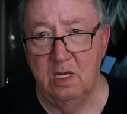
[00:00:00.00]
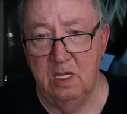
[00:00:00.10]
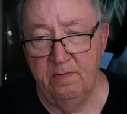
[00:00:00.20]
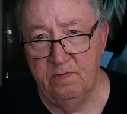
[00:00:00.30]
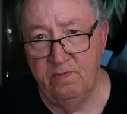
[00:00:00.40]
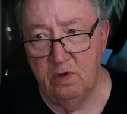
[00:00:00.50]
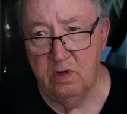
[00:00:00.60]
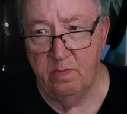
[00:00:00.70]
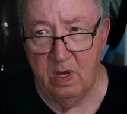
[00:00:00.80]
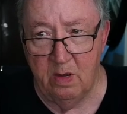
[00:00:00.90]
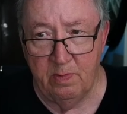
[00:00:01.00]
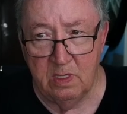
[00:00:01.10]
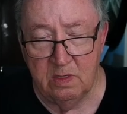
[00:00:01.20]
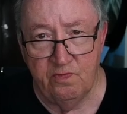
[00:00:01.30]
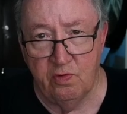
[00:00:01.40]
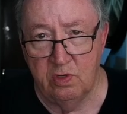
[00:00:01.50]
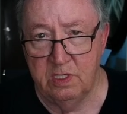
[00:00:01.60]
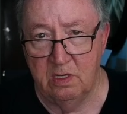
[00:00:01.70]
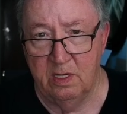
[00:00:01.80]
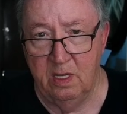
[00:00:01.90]
live in Vilcabamba,
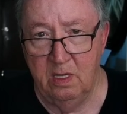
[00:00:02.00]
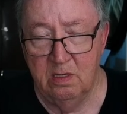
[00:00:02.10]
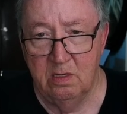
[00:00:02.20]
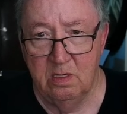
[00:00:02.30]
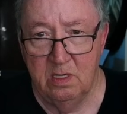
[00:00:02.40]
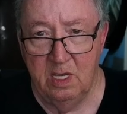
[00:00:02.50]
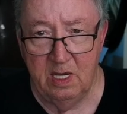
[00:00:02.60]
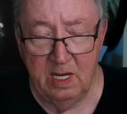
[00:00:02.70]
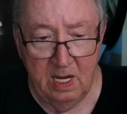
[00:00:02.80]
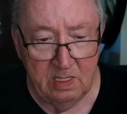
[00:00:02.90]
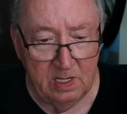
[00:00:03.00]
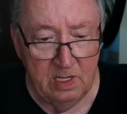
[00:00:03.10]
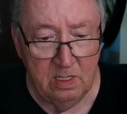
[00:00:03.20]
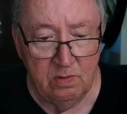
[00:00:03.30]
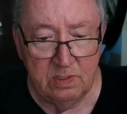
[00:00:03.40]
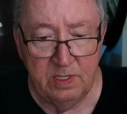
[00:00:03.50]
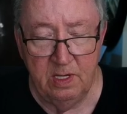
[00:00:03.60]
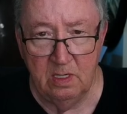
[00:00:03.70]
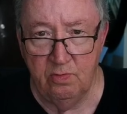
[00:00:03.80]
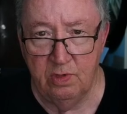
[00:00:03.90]
unfortunately. And it had to do with
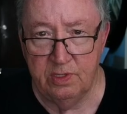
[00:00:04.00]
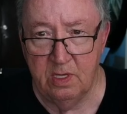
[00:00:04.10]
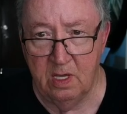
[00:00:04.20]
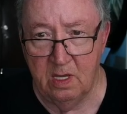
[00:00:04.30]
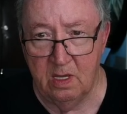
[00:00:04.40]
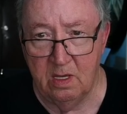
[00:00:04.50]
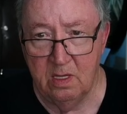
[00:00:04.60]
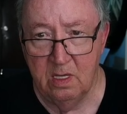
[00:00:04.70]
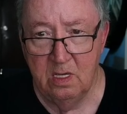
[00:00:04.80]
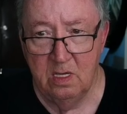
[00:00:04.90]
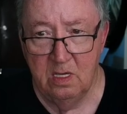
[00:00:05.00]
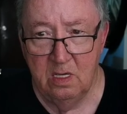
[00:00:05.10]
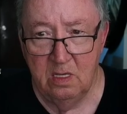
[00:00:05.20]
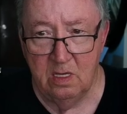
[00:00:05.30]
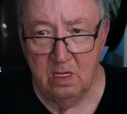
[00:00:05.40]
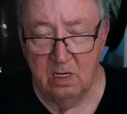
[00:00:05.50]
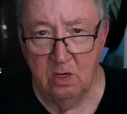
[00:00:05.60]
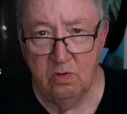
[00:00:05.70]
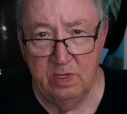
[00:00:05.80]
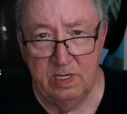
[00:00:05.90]
dealing with uh, uh,
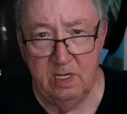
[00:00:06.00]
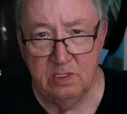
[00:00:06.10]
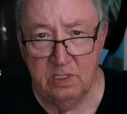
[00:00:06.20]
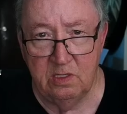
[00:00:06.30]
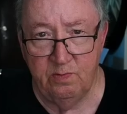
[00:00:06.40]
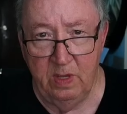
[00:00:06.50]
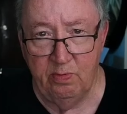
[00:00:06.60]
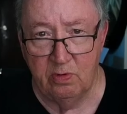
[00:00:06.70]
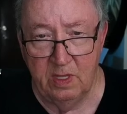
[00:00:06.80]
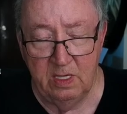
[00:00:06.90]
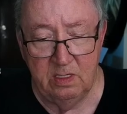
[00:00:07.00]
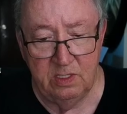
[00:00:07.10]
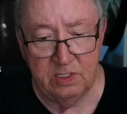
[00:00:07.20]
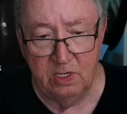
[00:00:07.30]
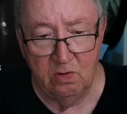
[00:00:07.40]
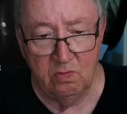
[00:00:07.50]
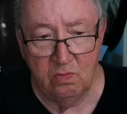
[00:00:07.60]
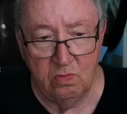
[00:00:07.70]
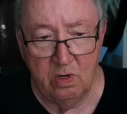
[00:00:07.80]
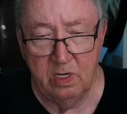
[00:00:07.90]
local indigenous people. They just don't
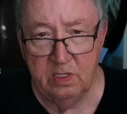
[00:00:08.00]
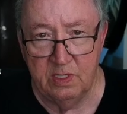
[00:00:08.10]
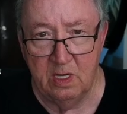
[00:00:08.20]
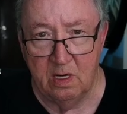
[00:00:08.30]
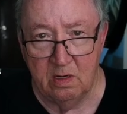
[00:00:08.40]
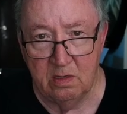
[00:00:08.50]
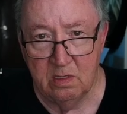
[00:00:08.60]
want us there.